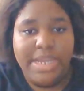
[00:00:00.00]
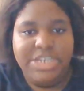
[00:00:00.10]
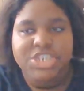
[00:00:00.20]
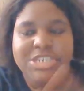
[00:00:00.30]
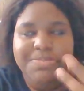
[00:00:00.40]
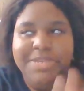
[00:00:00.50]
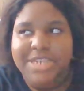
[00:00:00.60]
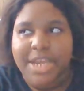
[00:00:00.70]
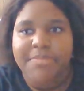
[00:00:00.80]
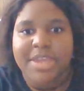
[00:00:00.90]
she's
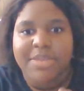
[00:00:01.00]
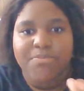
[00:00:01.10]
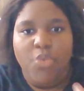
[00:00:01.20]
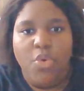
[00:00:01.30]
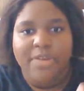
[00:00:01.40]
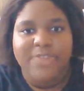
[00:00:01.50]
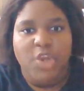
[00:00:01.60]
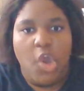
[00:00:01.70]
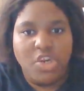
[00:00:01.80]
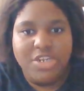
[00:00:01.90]
becoming more of an
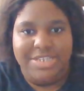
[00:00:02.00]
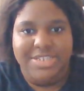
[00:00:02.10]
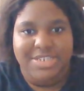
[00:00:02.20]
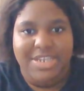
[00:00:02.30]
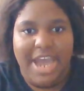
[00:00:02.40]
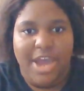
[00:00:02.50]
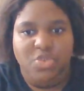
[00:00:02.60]
artist now.